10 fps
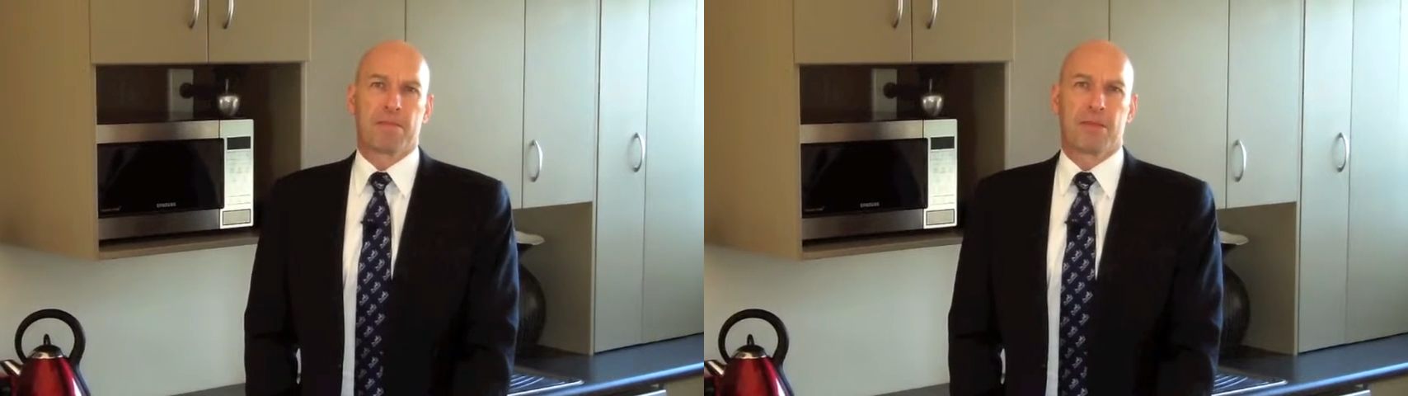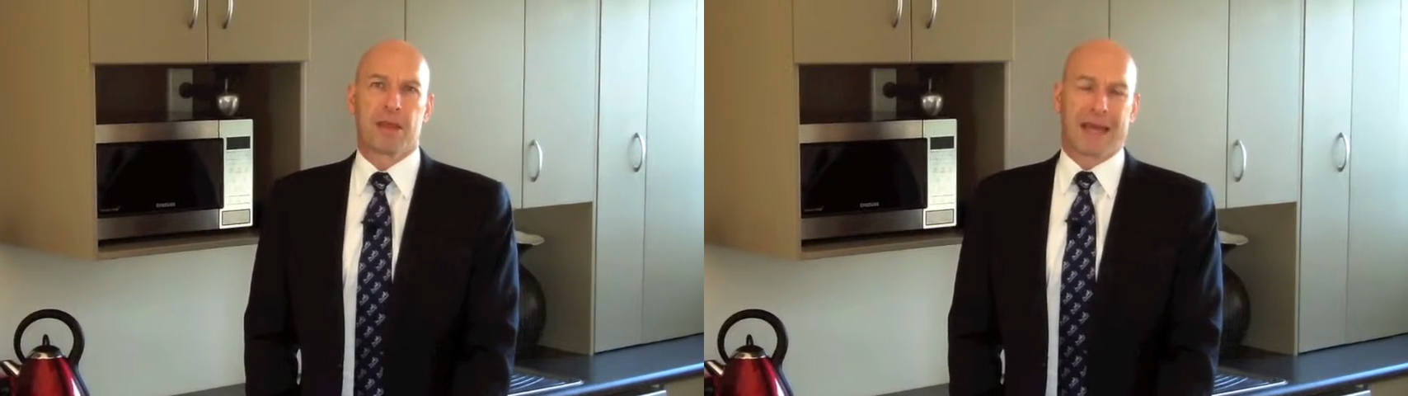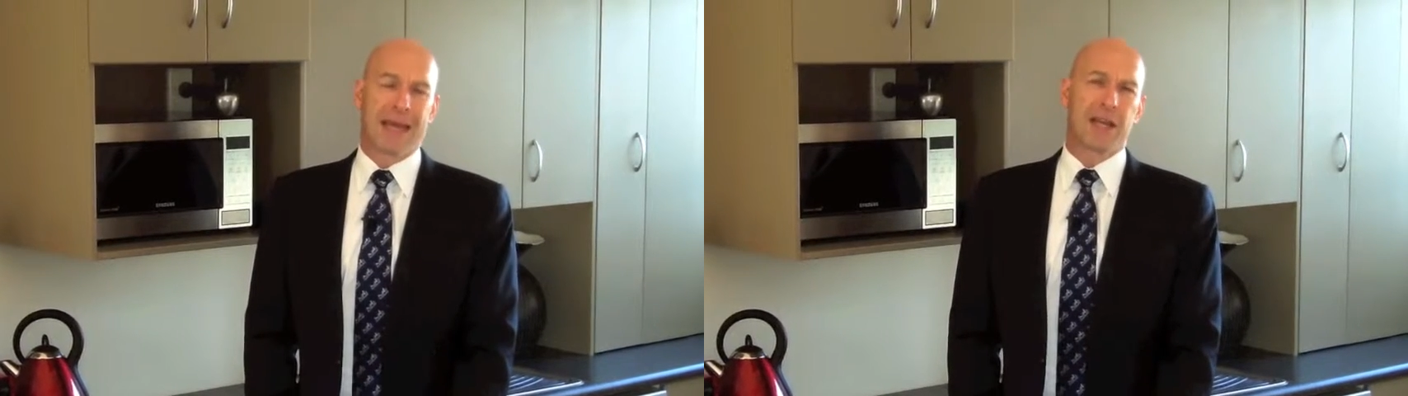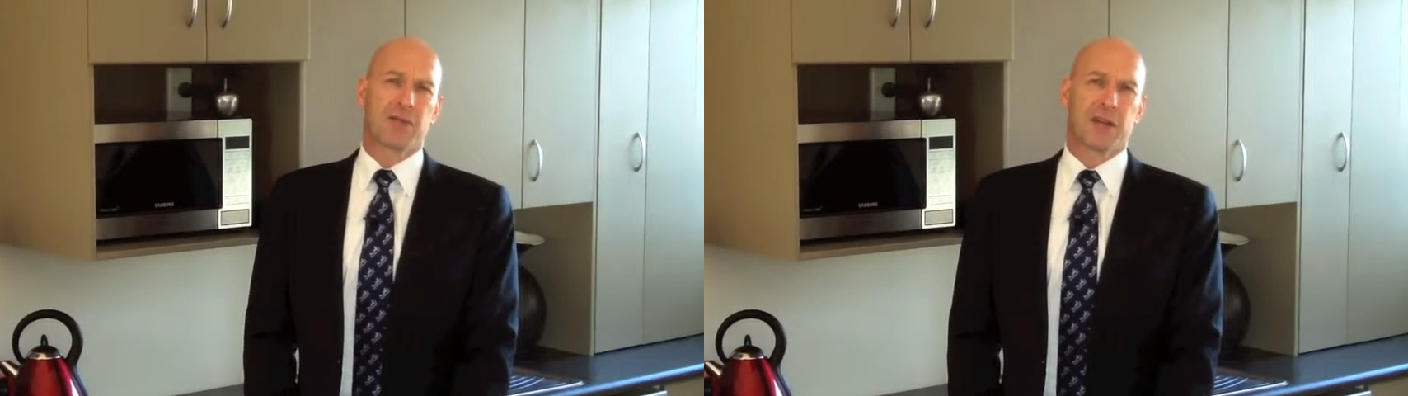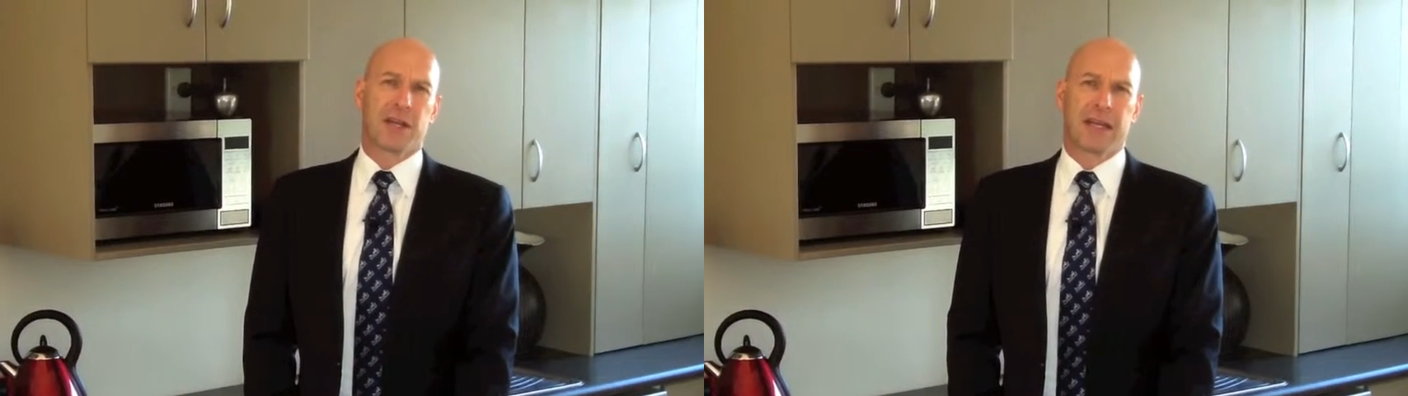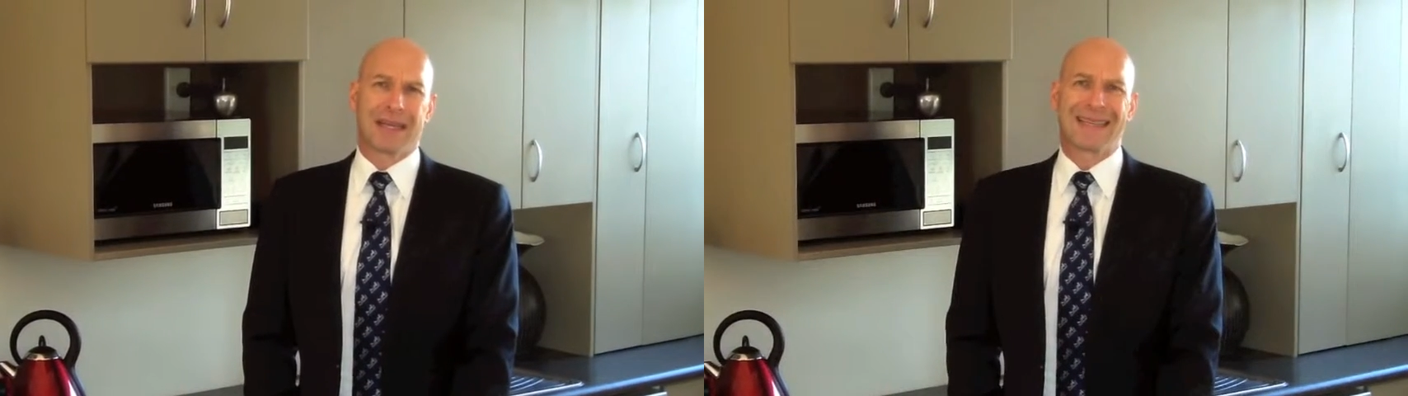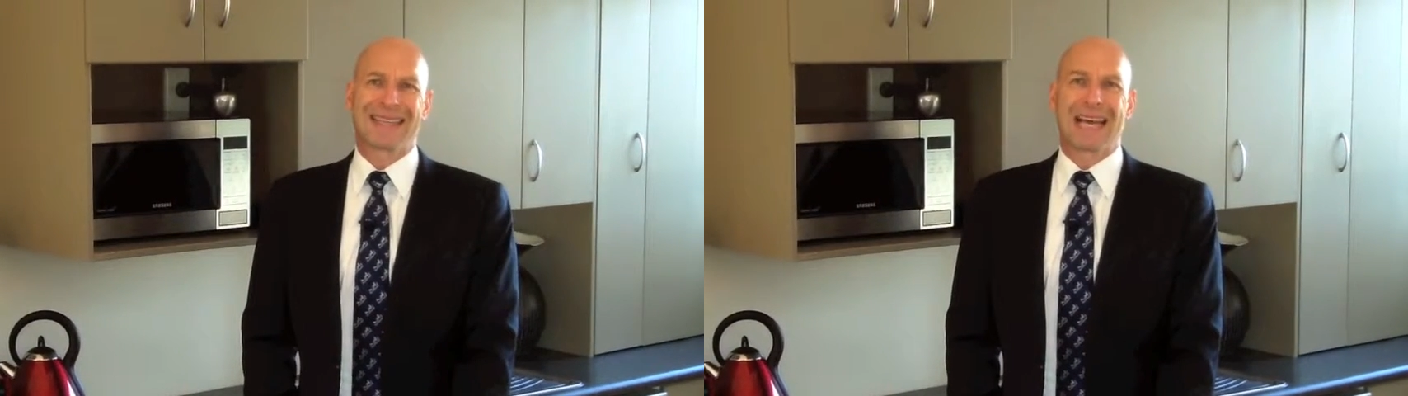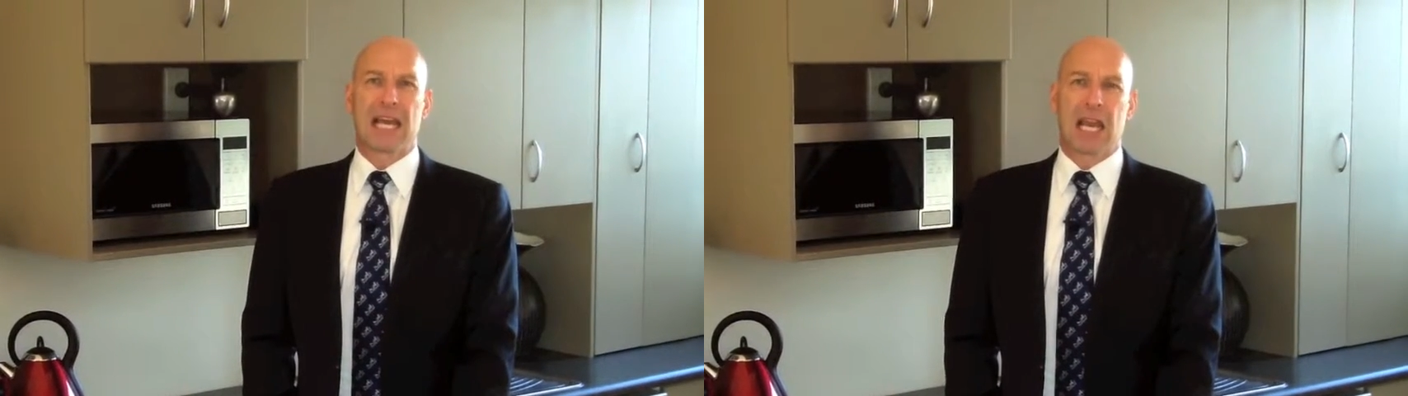the catering
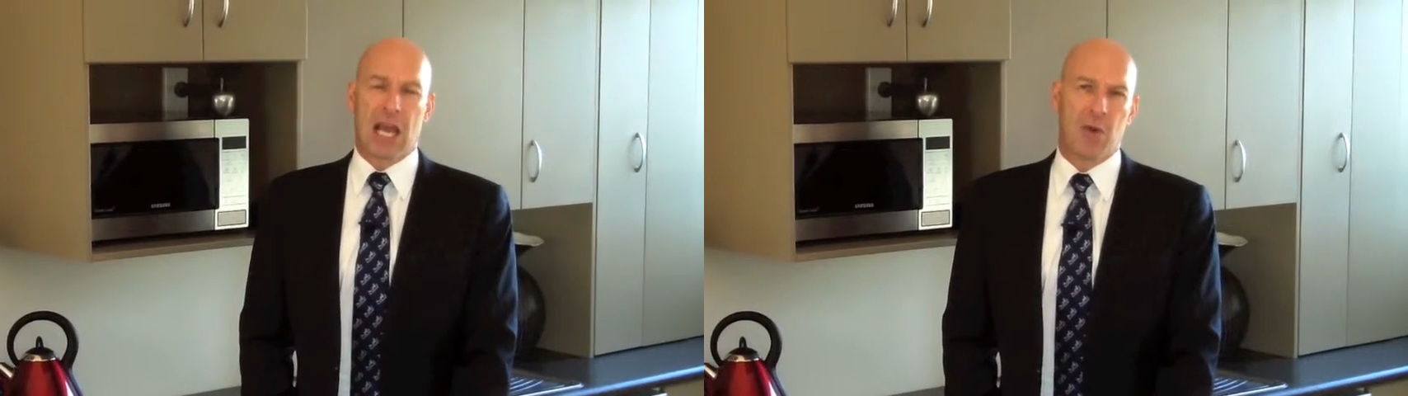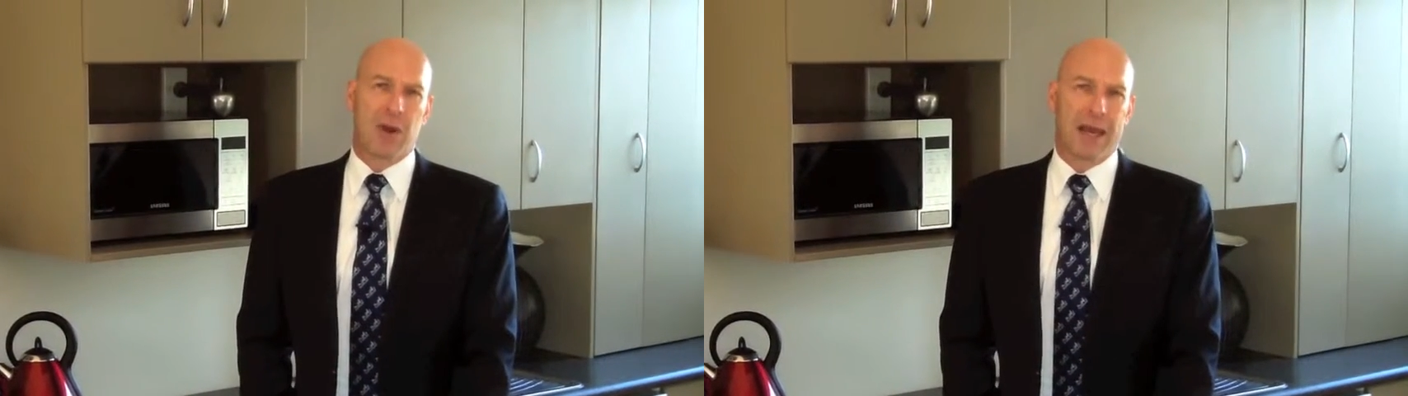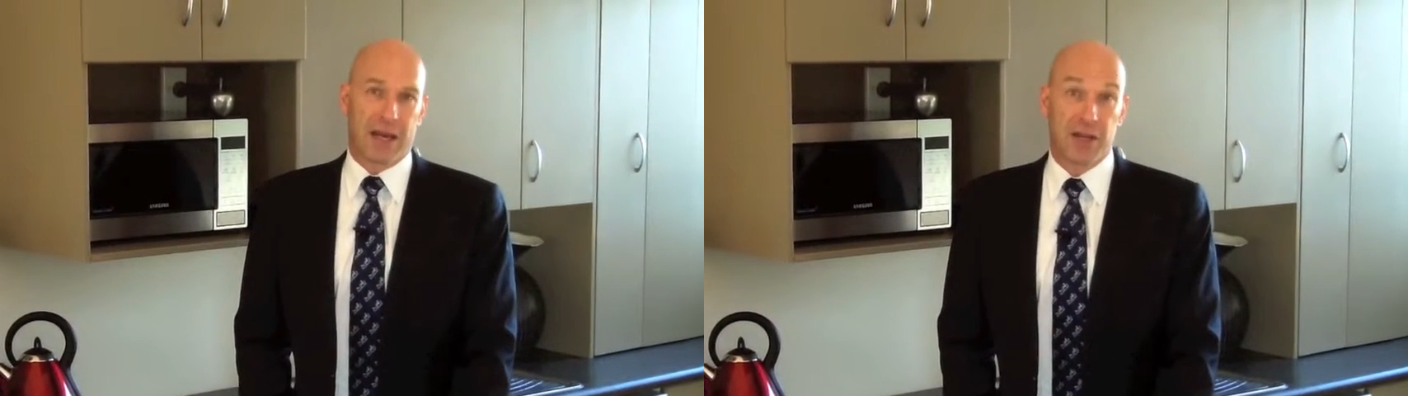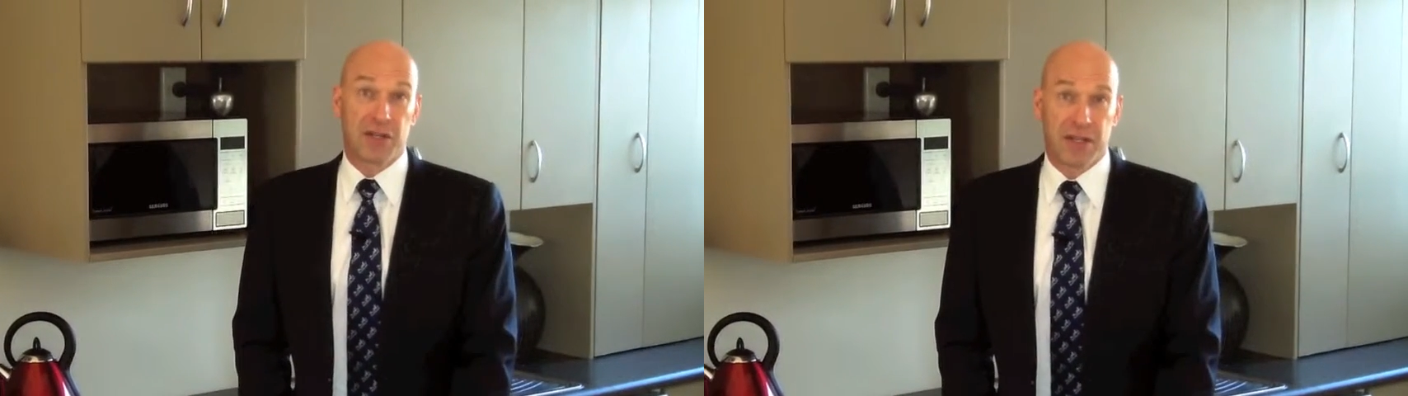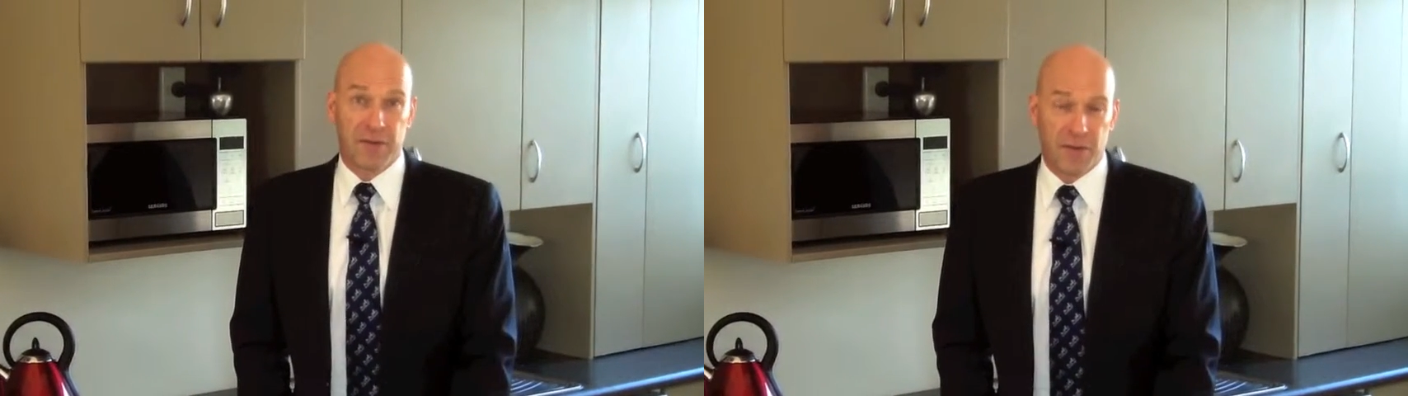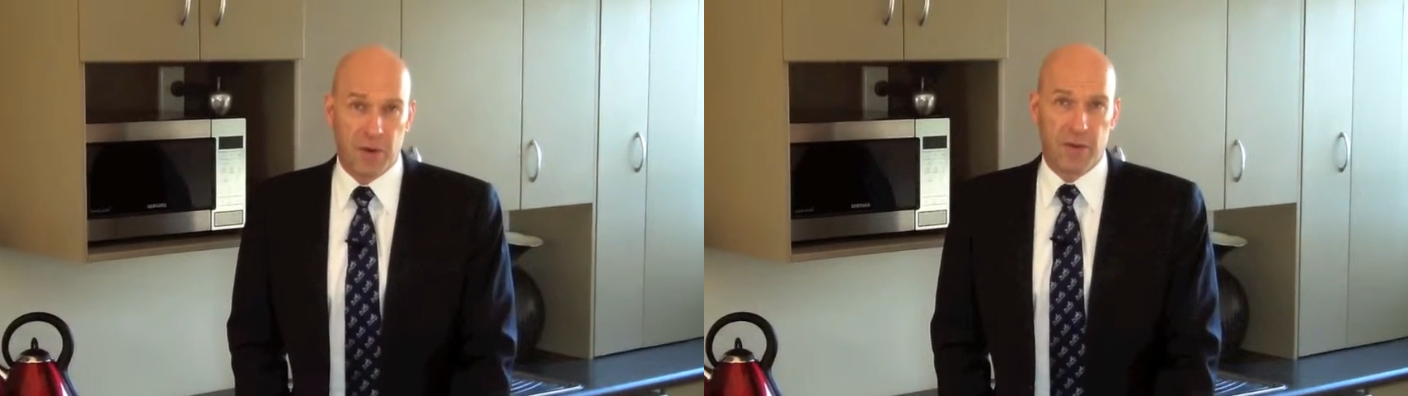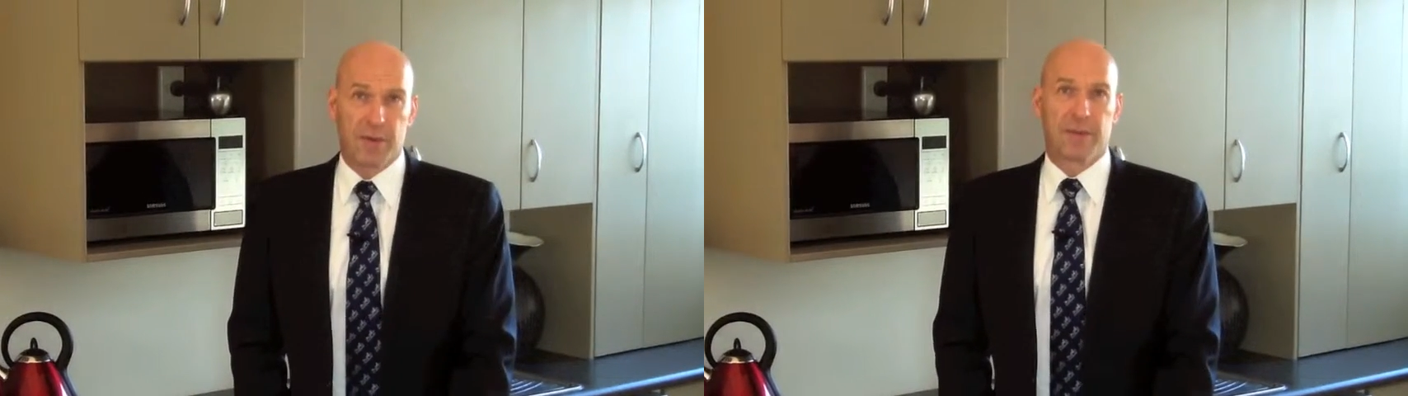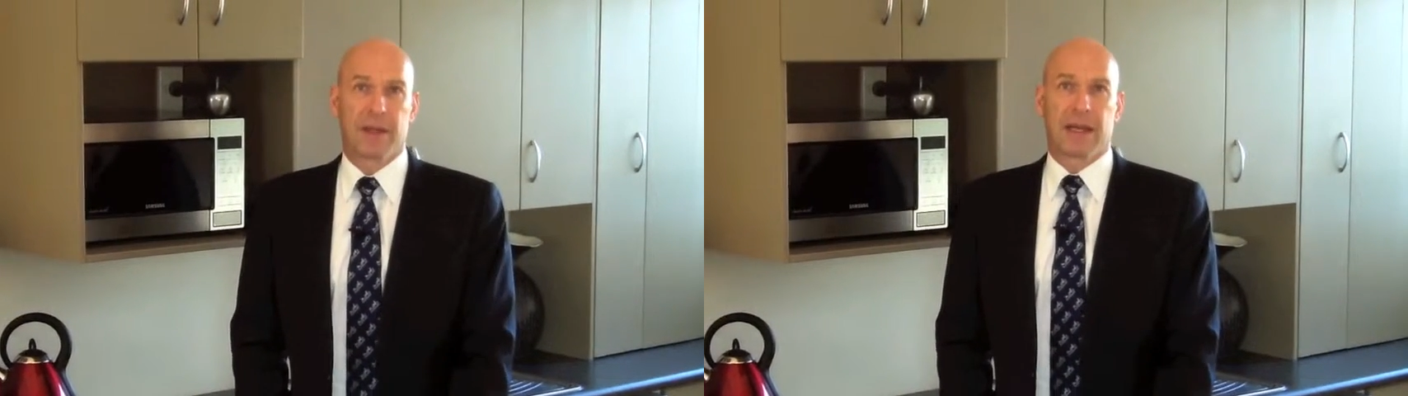is low energy food.